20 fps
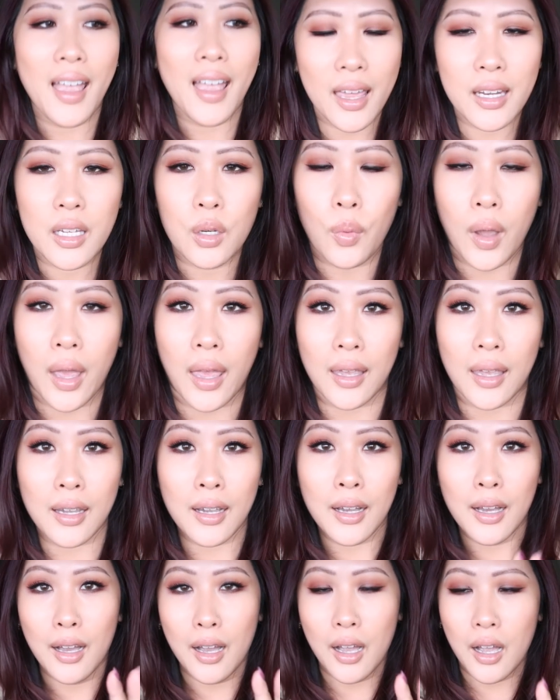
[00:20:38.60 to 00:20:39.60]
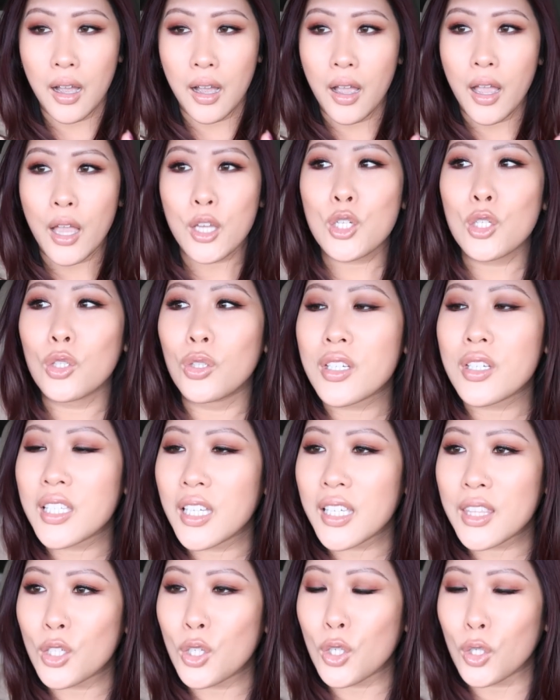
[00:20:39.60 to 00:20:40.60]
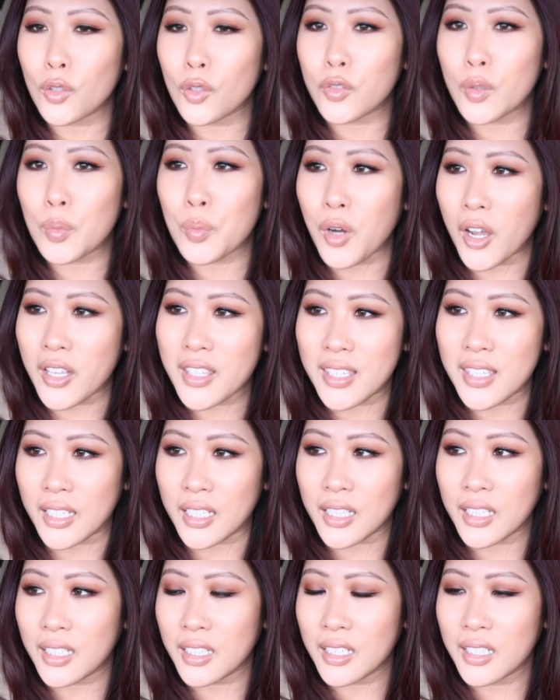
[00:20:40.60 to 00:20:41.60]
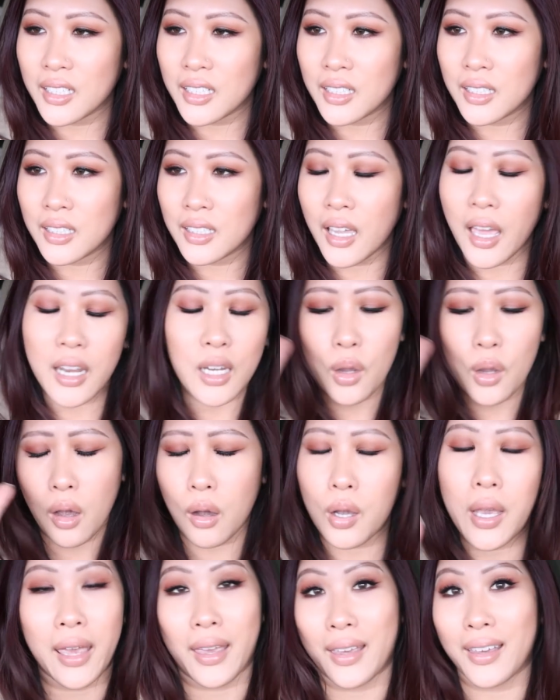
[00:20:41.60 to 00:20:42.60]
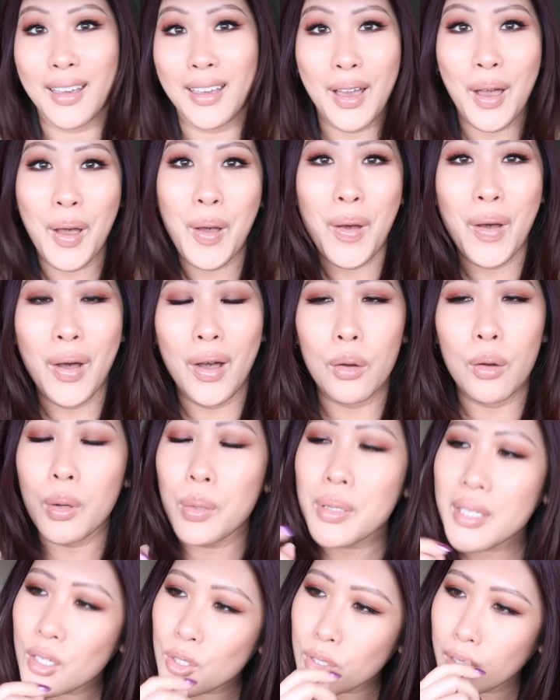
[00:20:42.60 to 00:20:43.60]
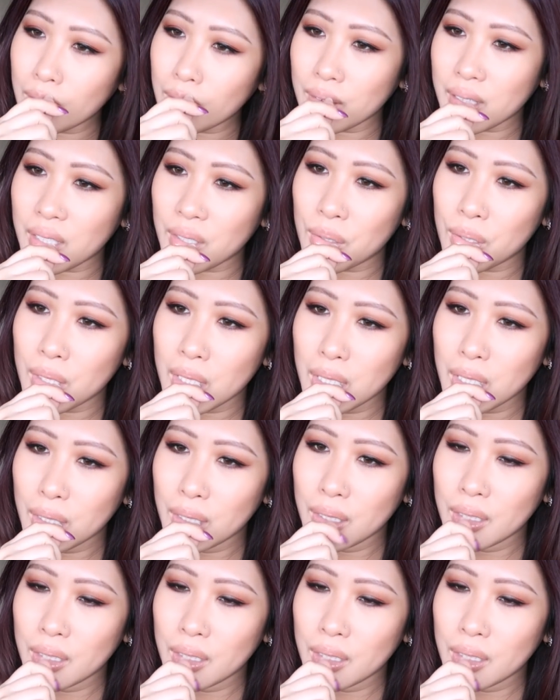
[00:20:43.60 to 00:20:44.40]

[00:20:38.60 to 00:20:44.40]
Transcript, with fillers: Anyway, she looks like the girl from Broad City. Any okay. What was I sharing with you?